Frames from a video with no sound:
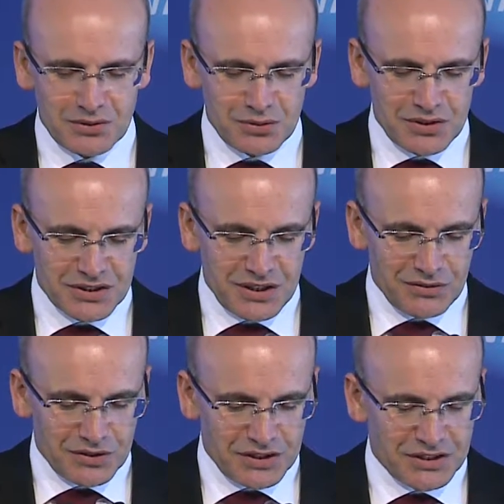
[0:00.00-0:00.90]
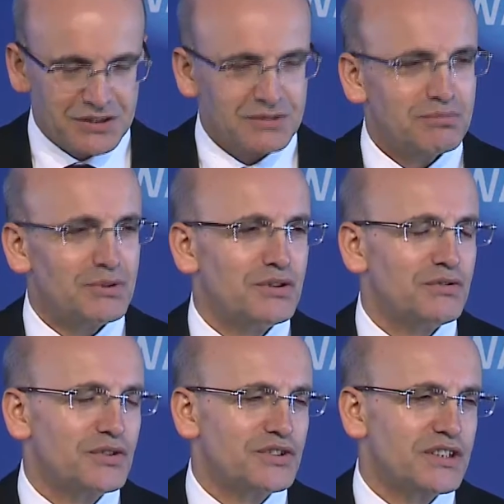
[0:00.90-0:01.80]
to discover this
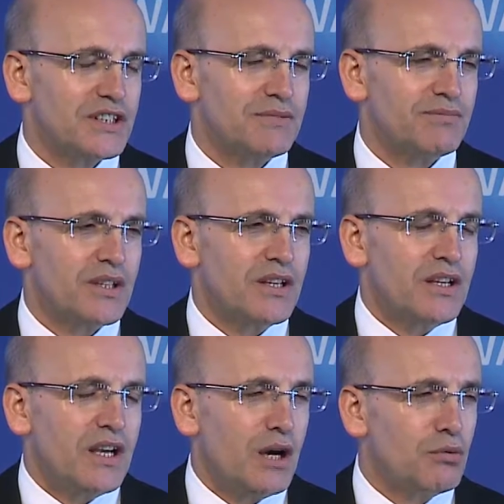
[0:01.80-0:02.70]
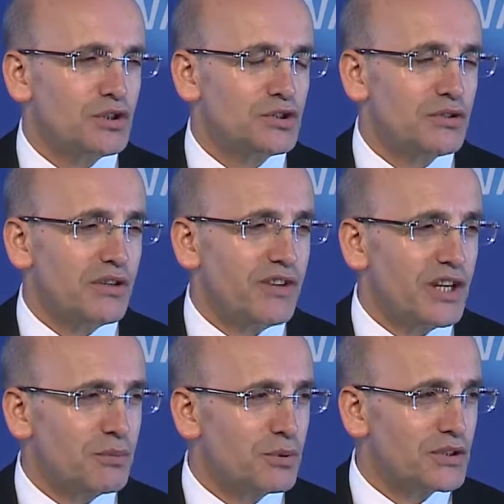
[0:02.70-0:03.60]
beautiful city. I wish you a
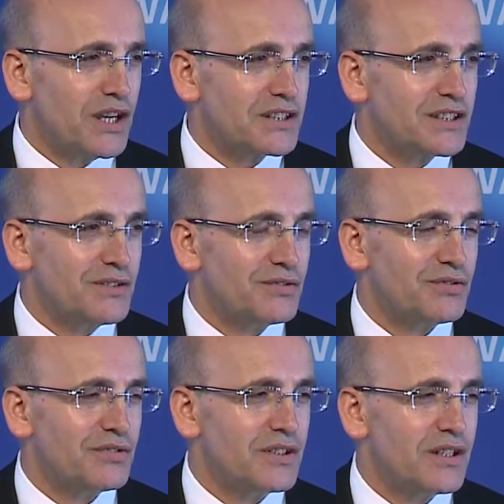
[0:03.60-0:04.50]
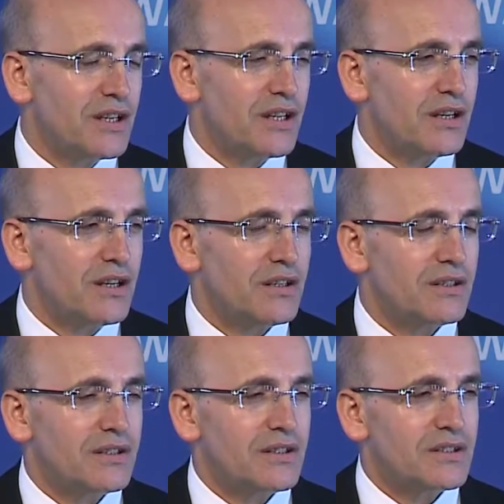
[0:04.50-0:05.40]
very productive
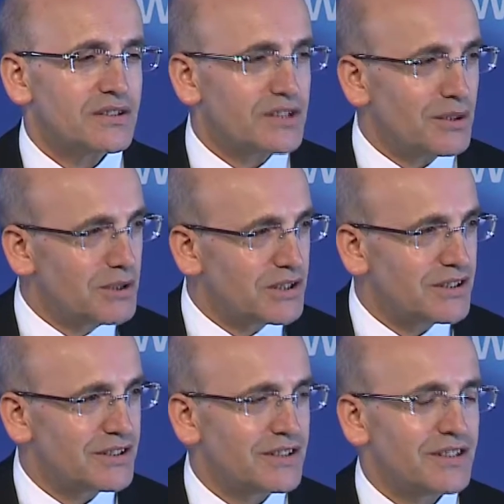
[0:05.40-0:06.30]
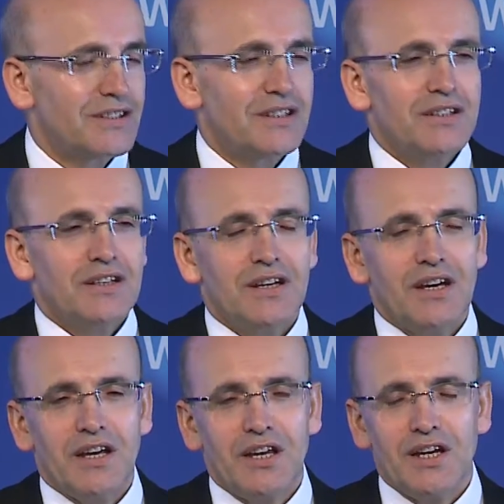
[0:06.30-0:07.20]
summit,
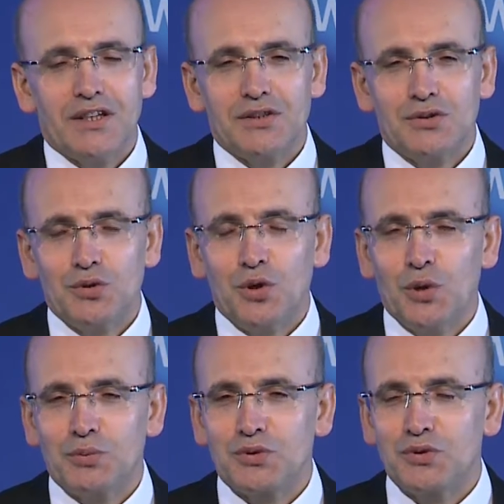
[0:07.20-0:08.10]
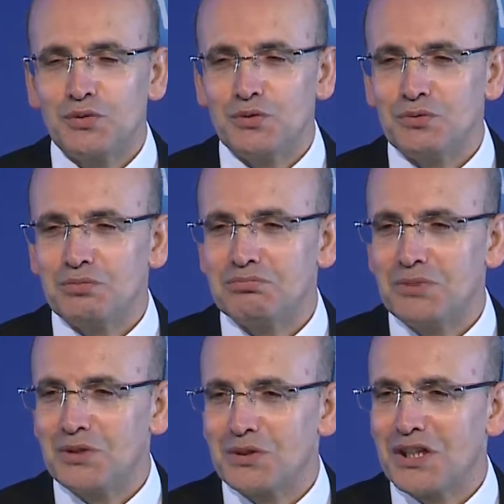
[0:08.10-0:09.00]
and I do hope to
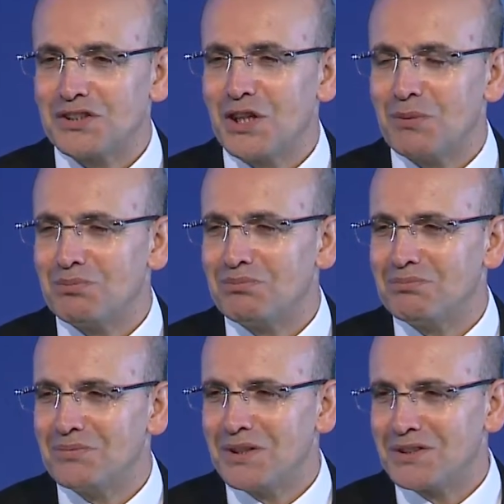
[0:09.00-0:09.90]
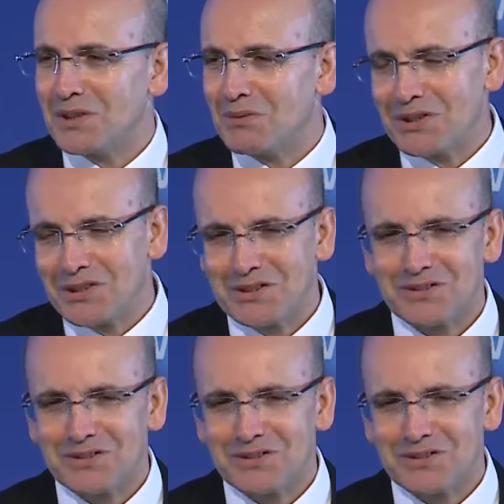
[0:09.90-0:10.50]
catch up at some other,